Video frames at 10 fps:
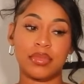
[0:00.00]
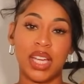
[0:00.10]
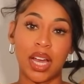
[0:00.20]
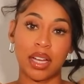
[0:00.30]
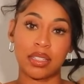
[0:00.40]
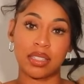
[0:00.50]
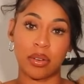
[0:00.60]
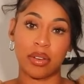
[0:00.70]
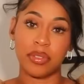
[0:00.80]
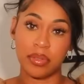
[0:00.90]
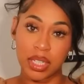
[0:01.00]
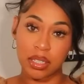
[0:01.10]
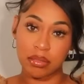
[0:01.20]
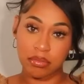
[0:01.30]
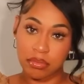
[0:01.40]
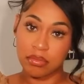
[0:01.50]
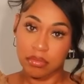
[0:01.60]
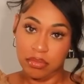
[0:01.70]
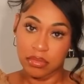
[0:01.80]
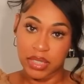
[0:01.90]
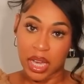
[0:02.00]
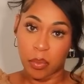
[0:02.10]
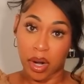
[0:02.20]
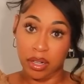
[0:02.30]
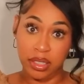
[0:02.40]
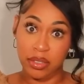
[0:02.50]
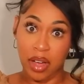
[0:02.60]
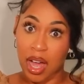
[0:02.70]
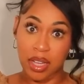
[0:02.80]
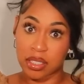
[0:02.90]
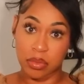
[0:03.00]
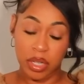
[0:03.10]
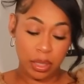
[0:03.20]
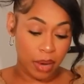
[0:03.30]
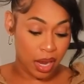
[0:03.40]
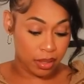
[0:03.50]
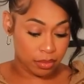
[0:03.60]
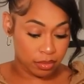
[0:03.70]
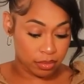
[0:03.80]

Yeah, so if you need them, they work. You know, I swear by them.